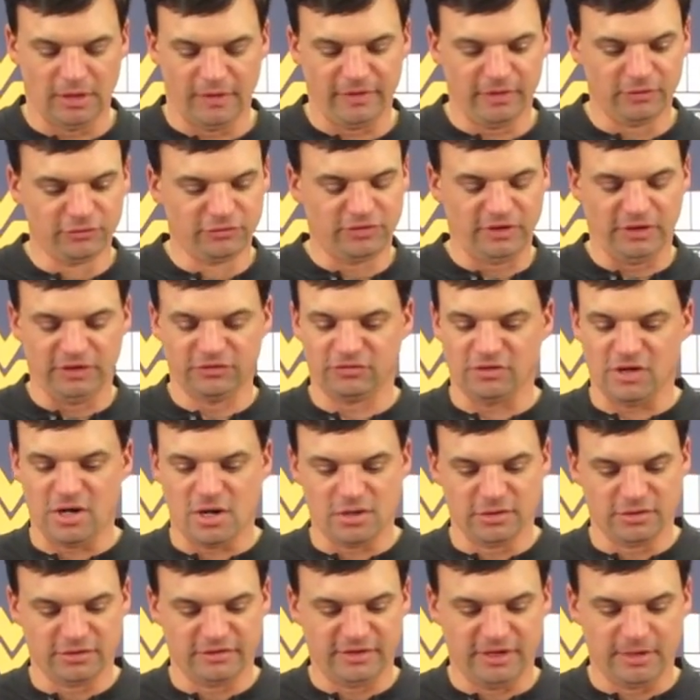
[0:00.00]
Yeah, those things are
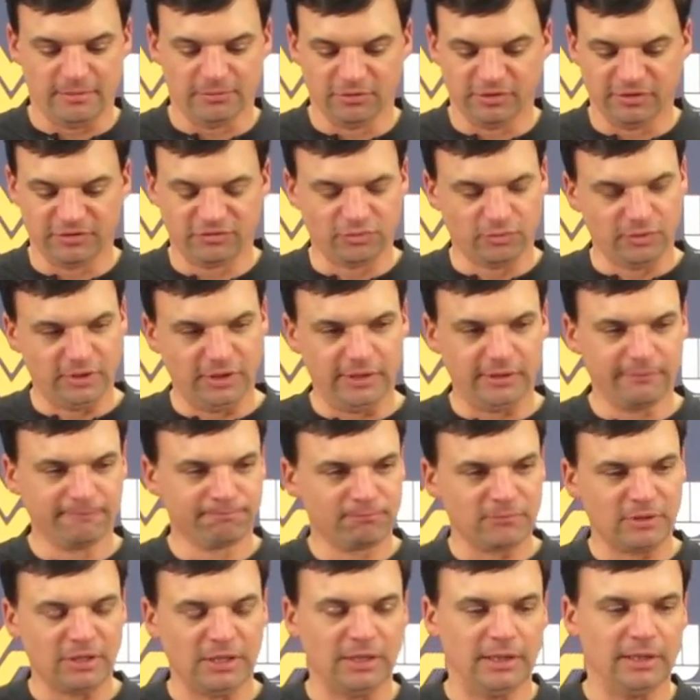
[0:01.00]
all on the table this week,
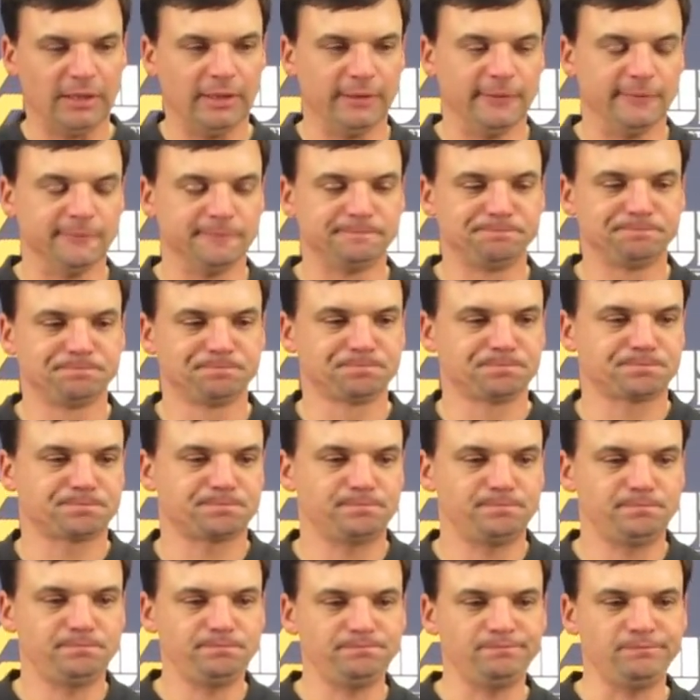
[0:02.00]
and
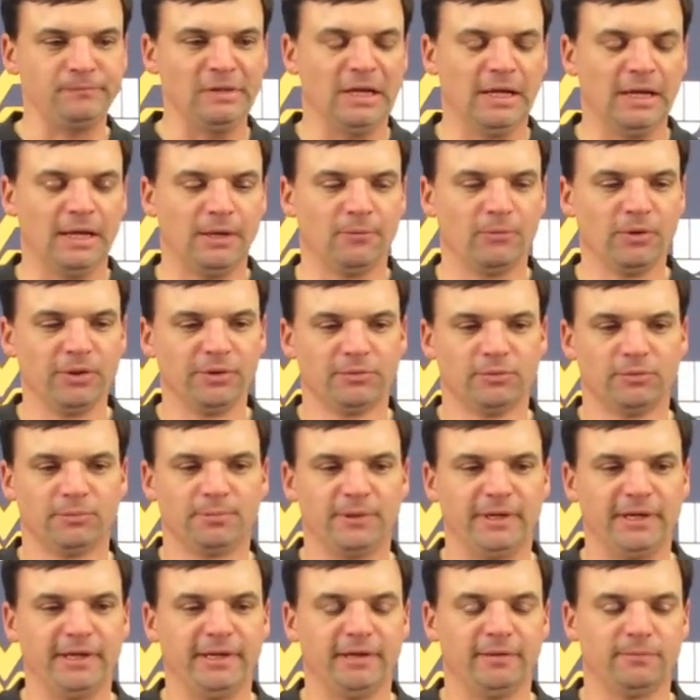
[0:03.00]
whether we'll
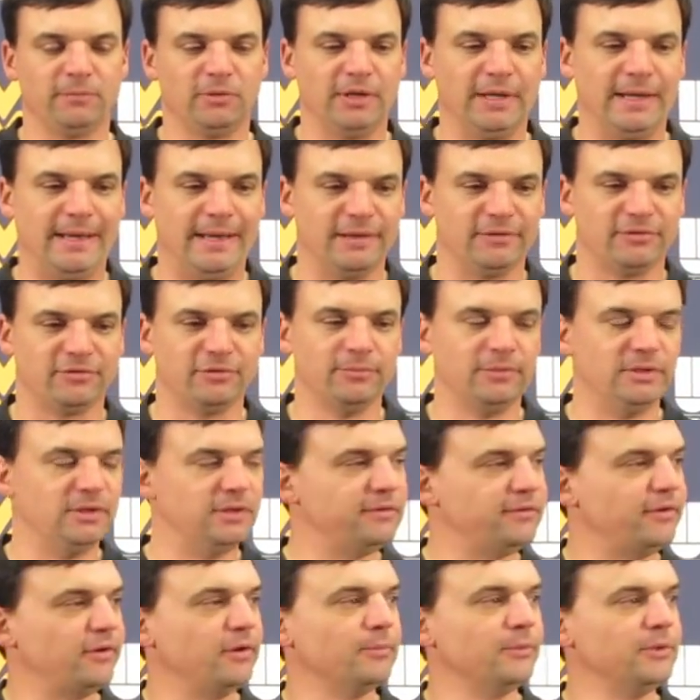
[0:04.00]
play him or not, to be
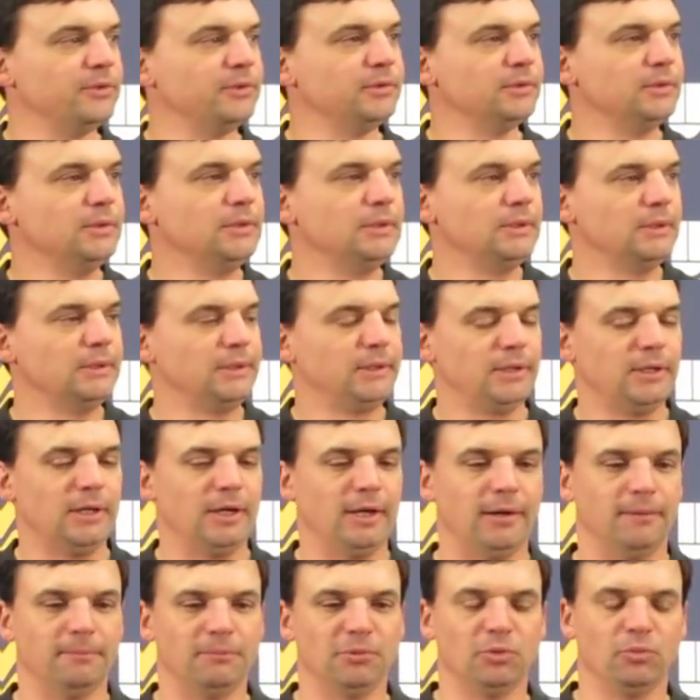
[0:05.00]
determined.
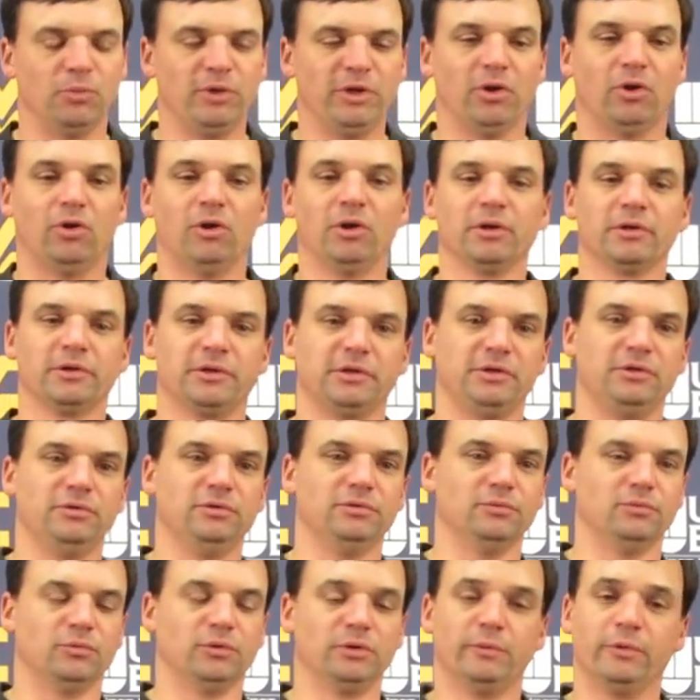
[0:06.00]
But we are going
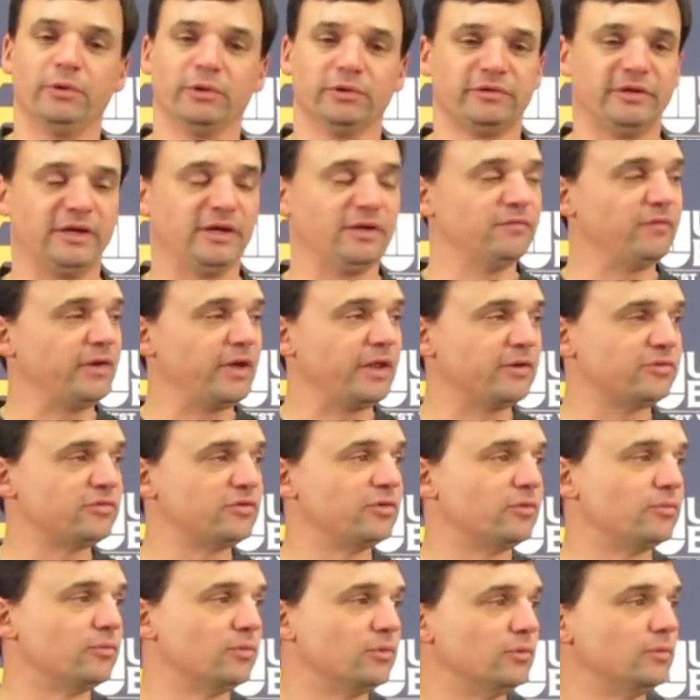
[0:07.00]
to we will take advantage
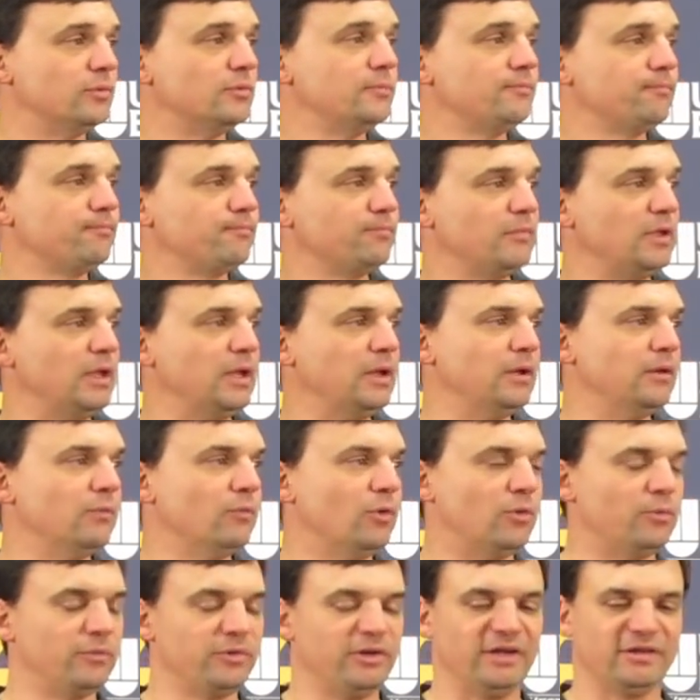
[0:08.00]
of the rule. And it
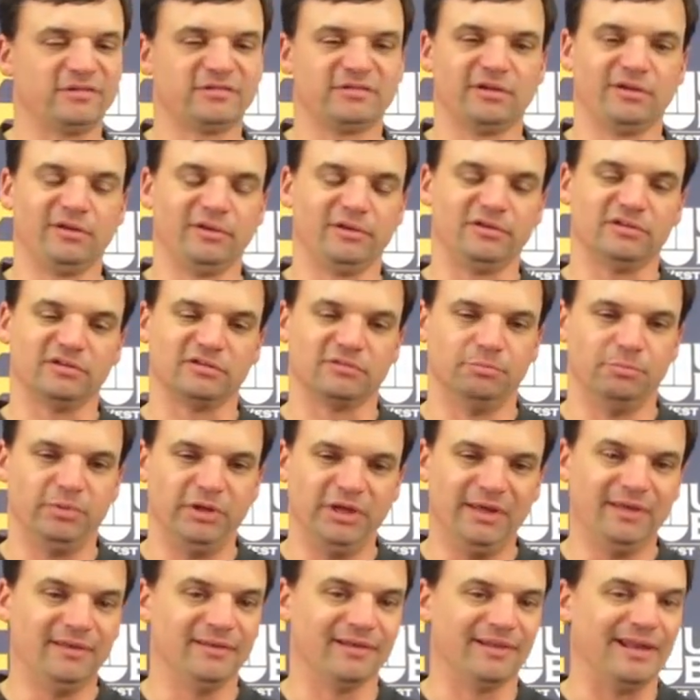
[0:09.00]
won't necessarily just
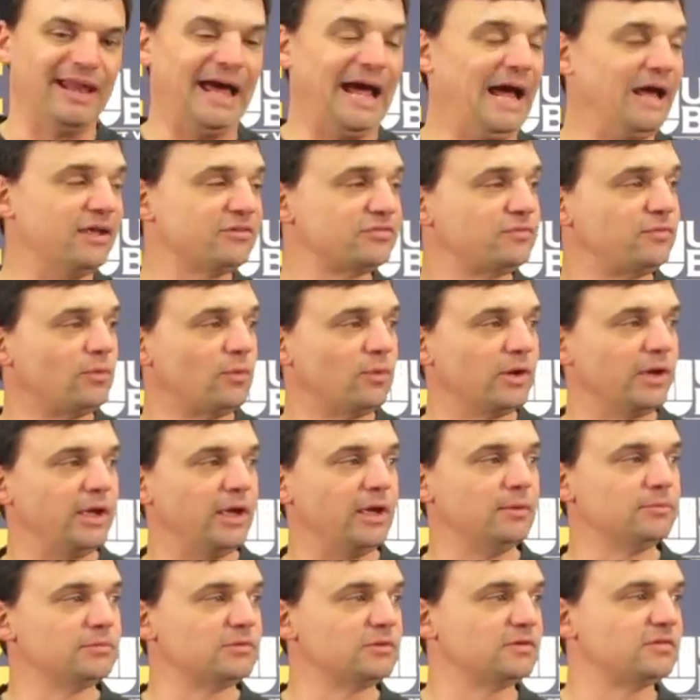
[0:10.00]
be the last four
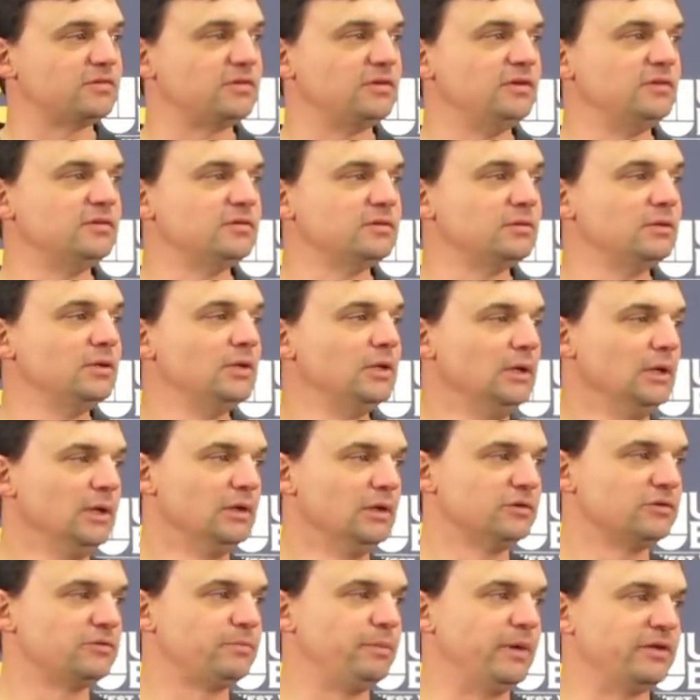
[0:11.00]
games of the season.
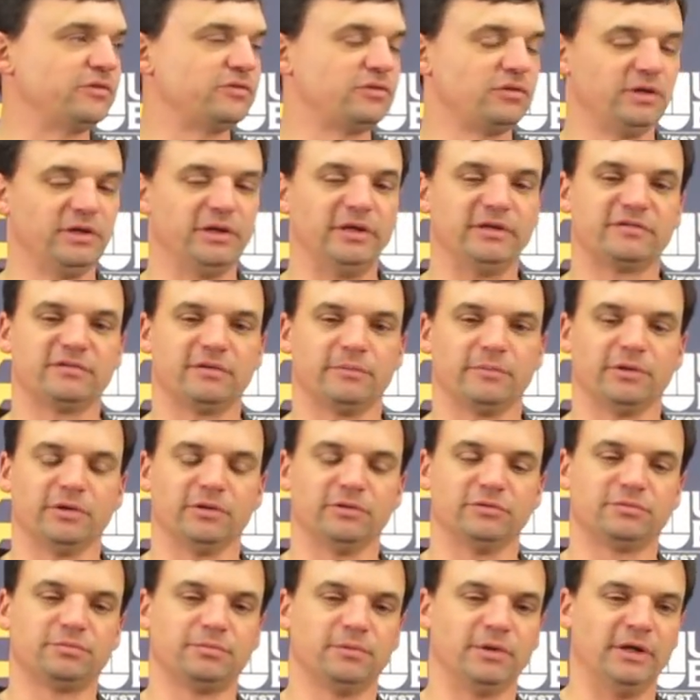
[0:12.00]
Especially at some of
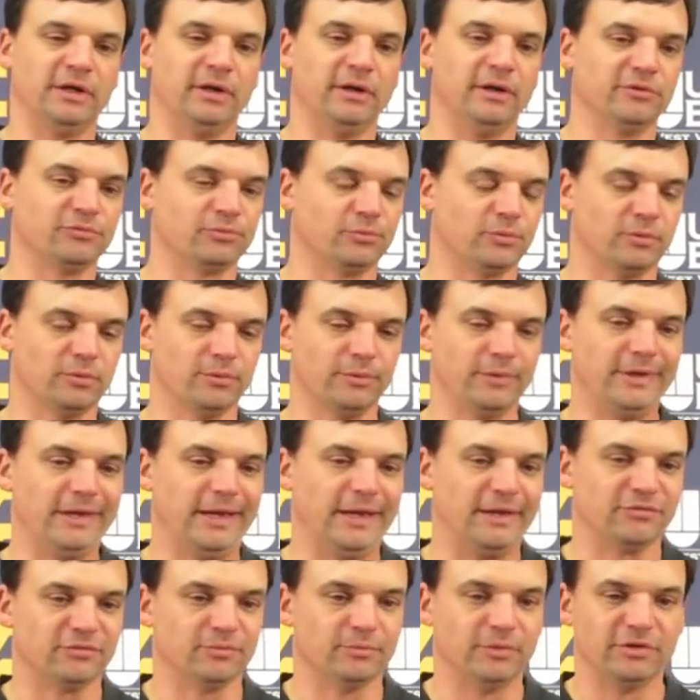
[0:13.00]
those areas where we
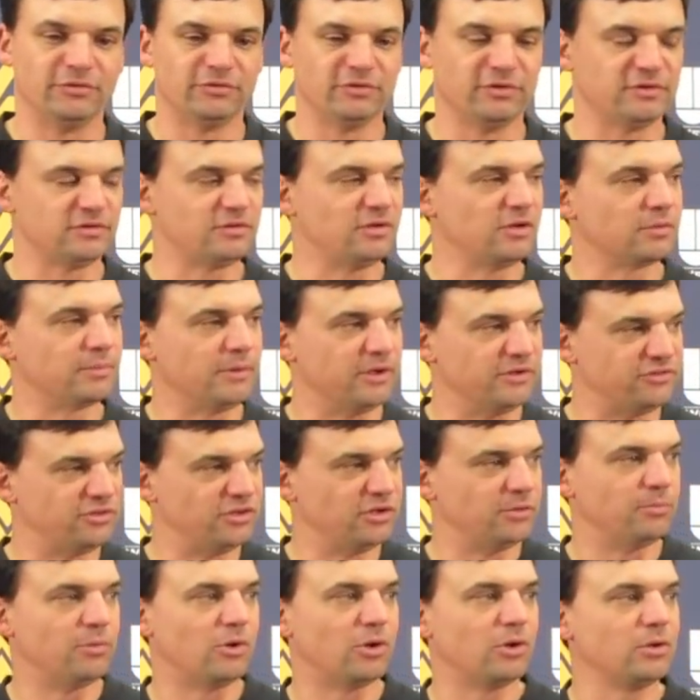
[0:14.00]
have some injuries. I talked about
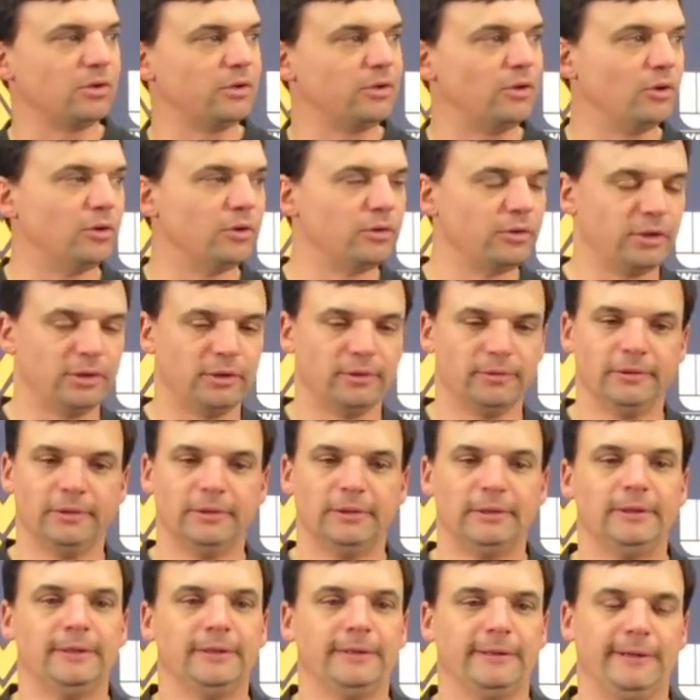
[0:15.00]
Jared Bartlett earlier.
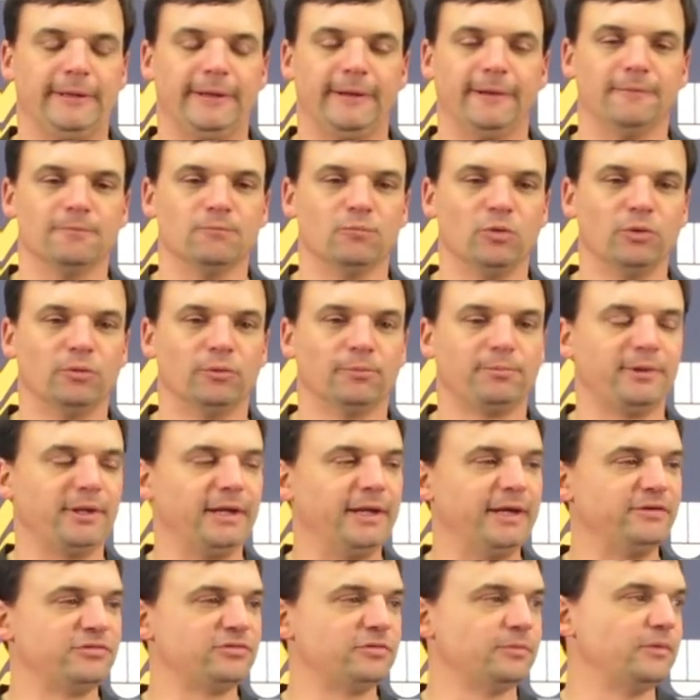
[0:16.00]
We will
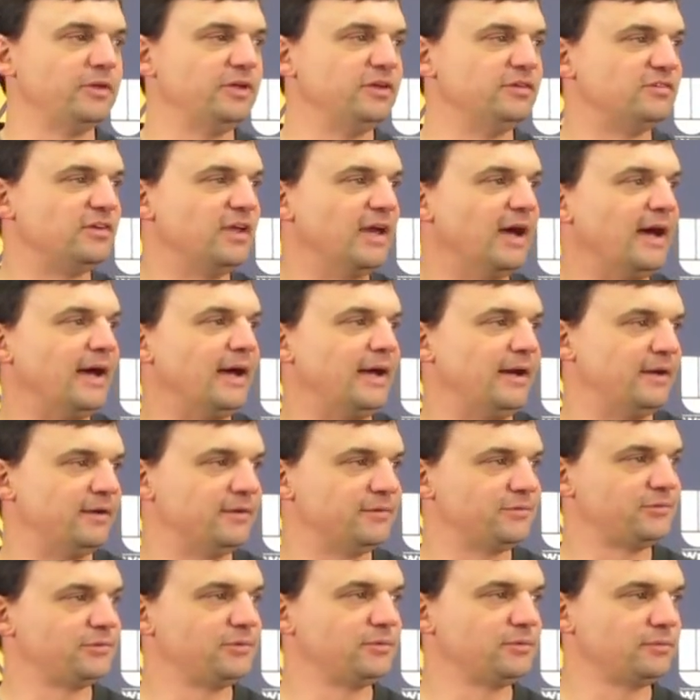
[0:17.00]
play some of these
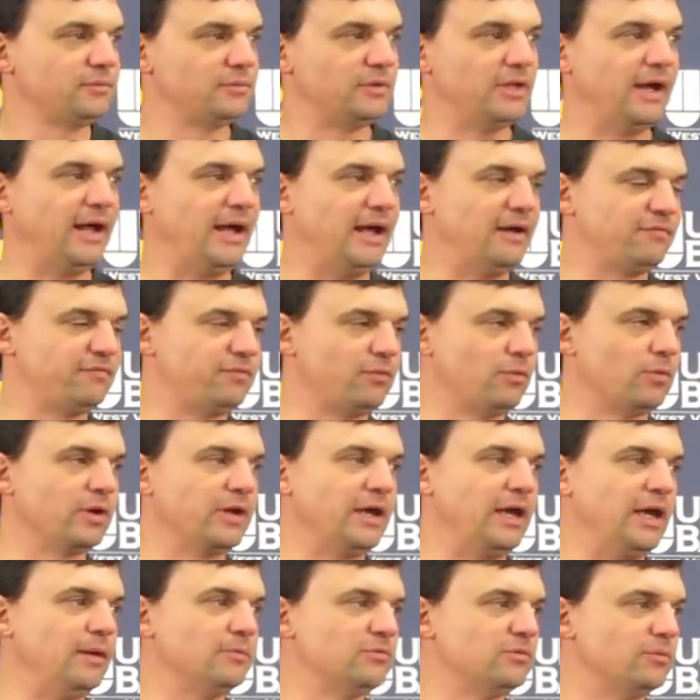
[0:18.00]
guys that have four
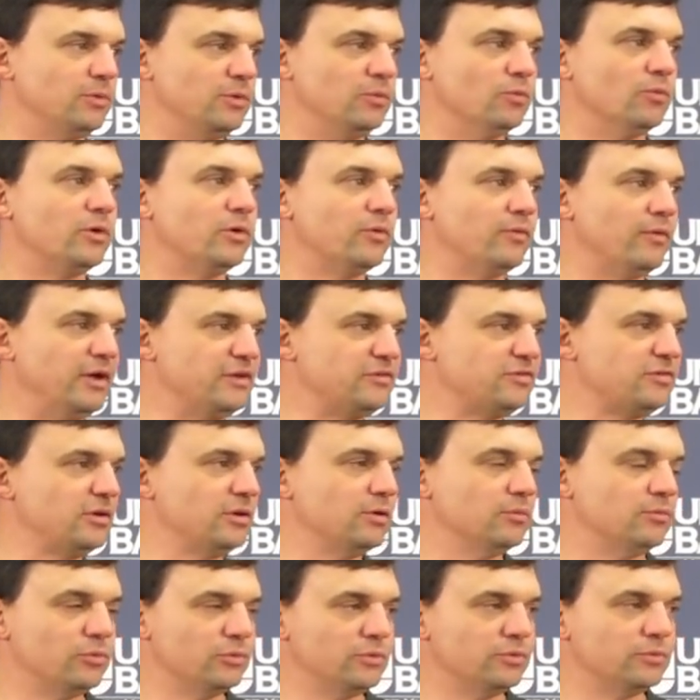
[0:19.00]
games that we want a red
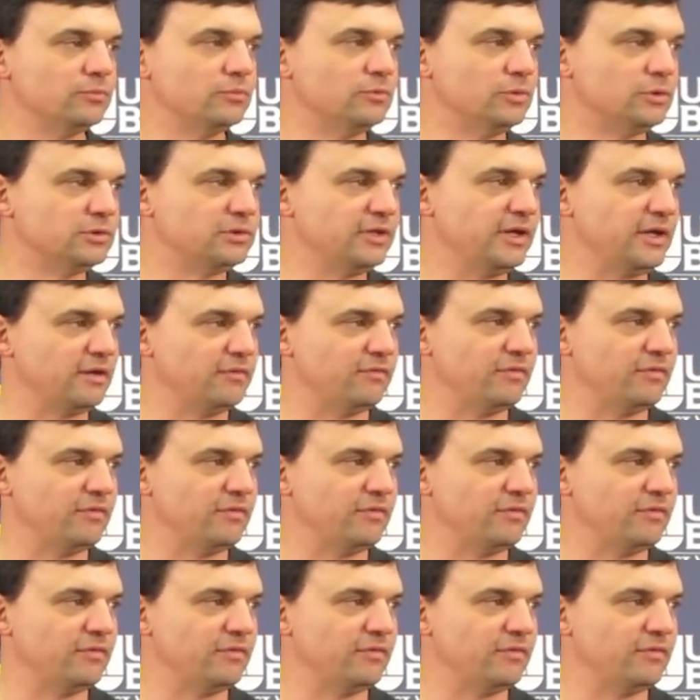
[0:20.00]
shirt. We'll take